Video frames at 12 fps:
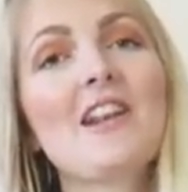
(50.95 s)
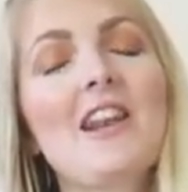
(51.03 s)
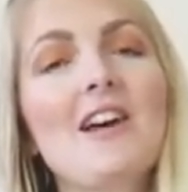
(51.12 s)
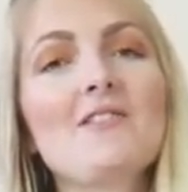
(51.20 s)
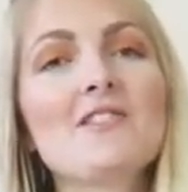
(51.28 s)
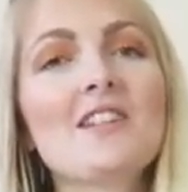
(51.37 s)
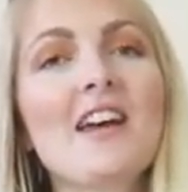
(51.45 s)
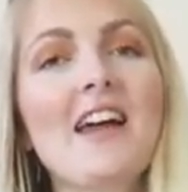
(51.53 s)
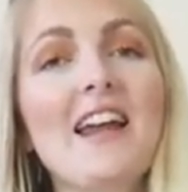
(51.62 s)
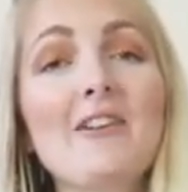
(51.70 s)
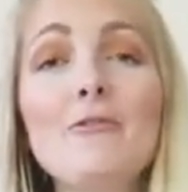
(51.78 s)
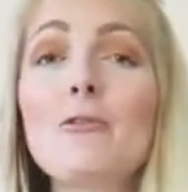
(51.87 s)
lifestyle
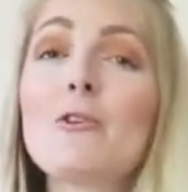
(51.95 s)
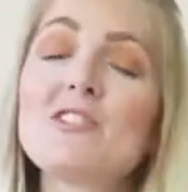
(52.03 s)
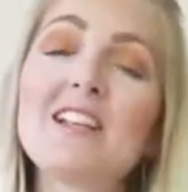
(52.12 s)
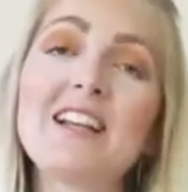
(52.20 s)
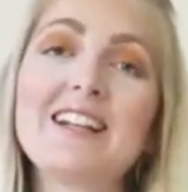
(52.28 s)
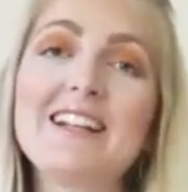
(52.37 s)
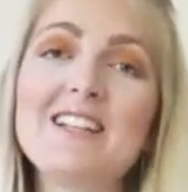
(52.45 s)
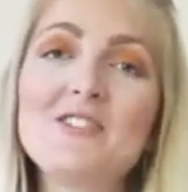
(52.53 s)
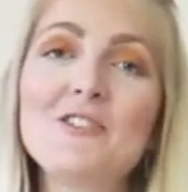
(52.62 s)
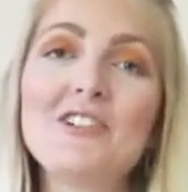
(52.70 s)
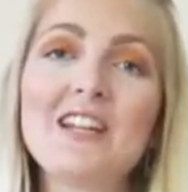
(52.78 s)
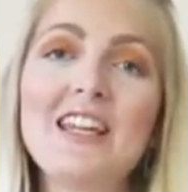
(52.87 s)
and vlogs here in
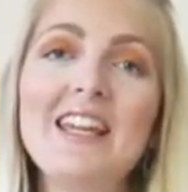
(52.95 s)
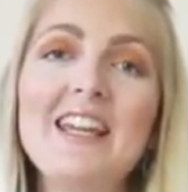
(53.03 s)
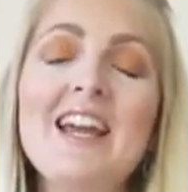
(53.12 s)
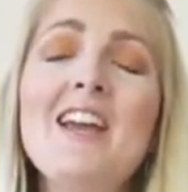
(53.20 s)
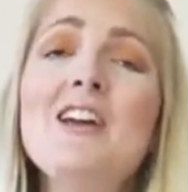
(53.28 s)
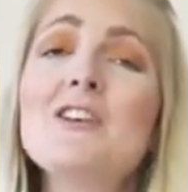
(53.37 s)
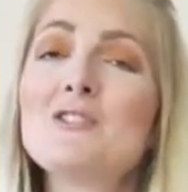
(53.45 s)
Turkey.